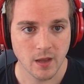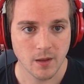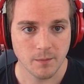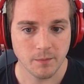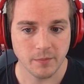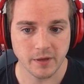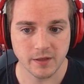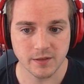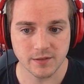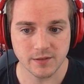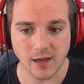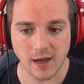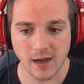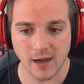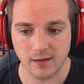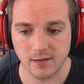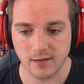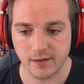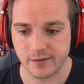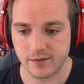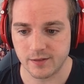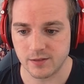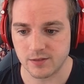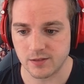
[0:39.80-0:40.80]
because I
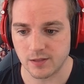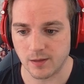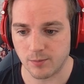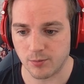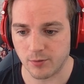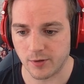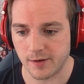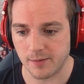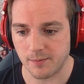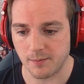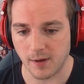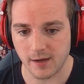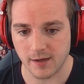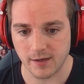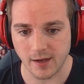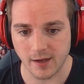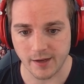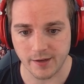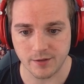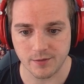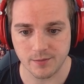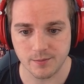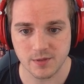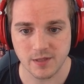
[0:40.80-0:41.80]
like to separate my
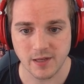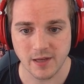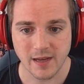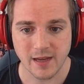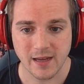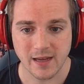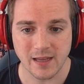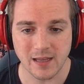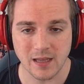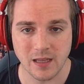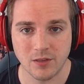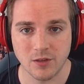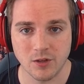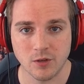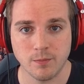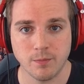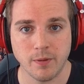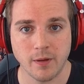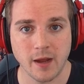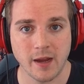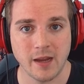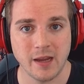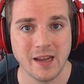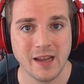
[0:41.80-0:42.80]
items either
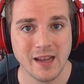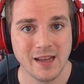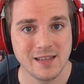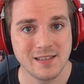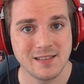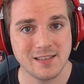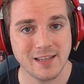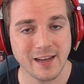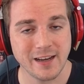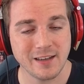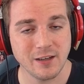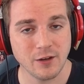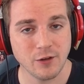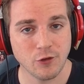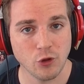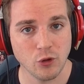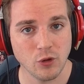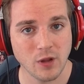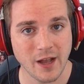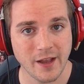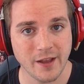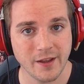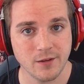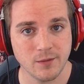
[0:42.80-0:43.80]
by technical
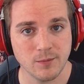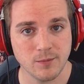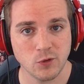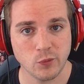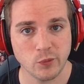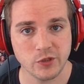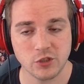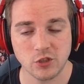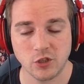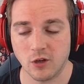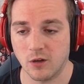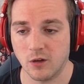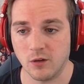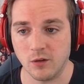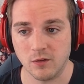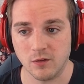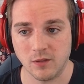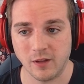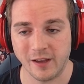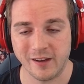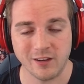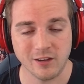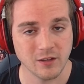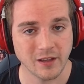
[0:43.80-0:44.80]
items, which are
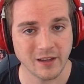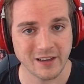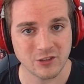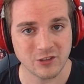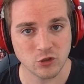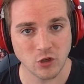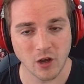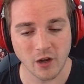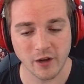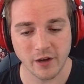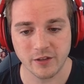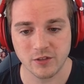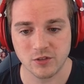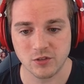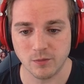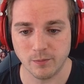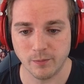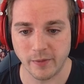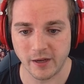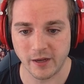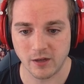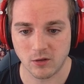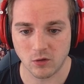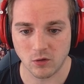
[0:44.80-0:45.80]
like electronics or
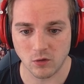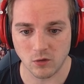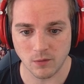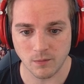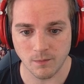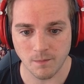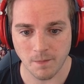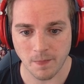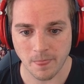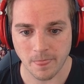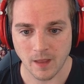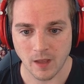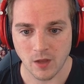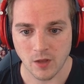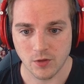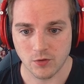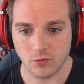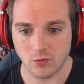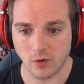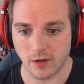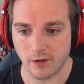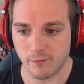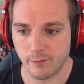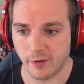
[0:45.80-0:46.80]
medical.
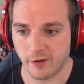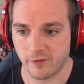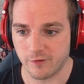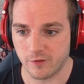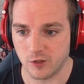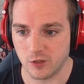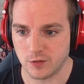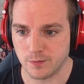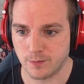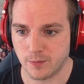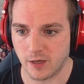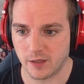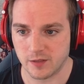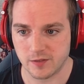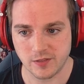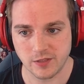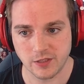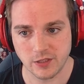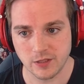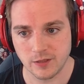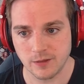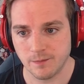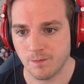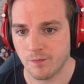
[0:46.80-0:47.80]
So I have my first box
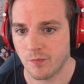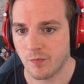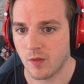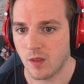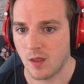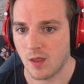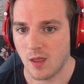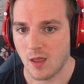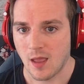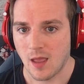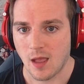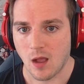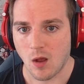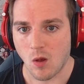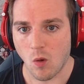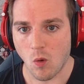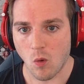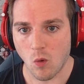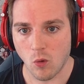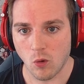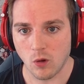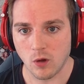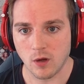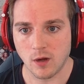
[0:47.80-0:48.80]
here,
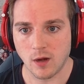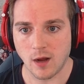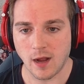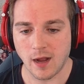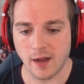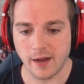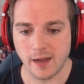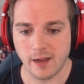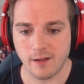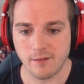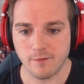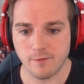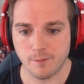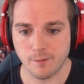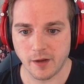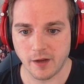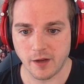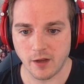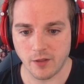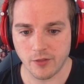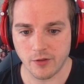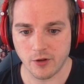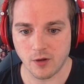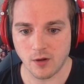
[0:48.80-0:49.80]
or I have my
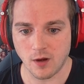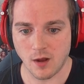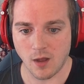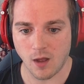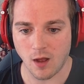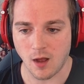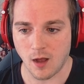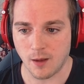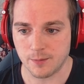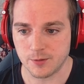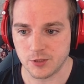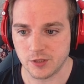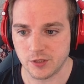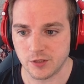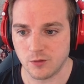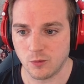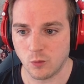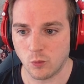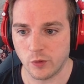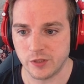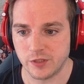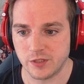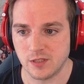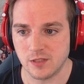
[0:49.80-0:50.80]
other option,
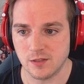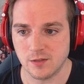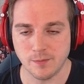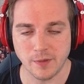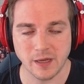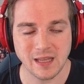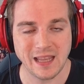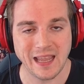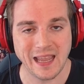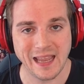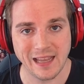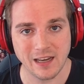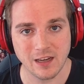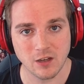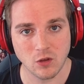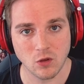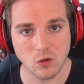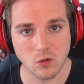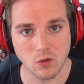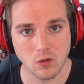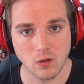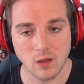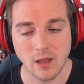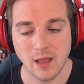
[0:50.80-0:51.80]
which is
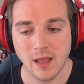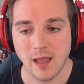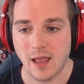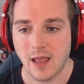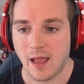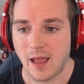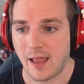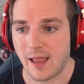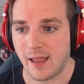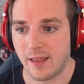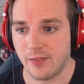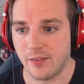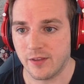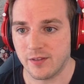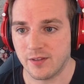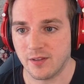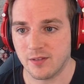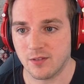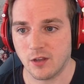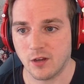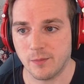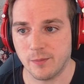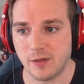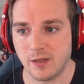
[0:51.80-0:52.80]
mechanical. And this is
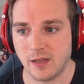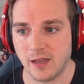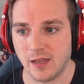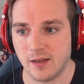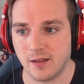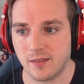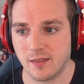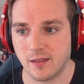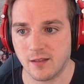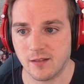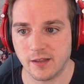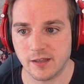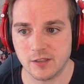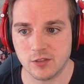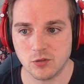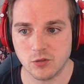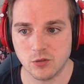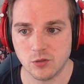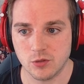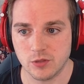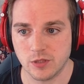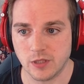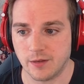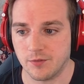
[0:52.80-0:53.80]
going to be anything like
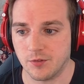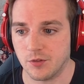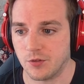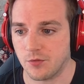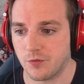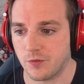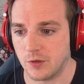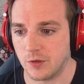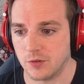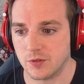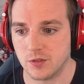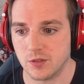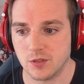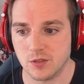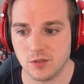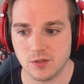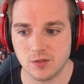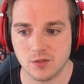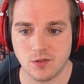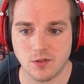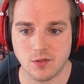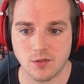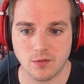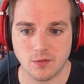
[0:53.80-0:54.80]
screwdrivers,
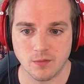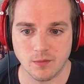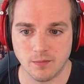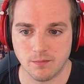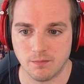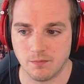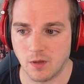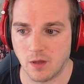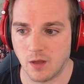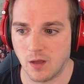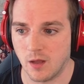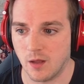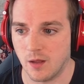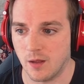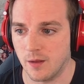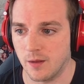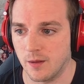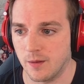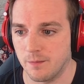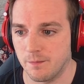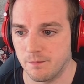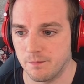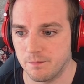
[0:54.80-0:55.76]
filters, uh,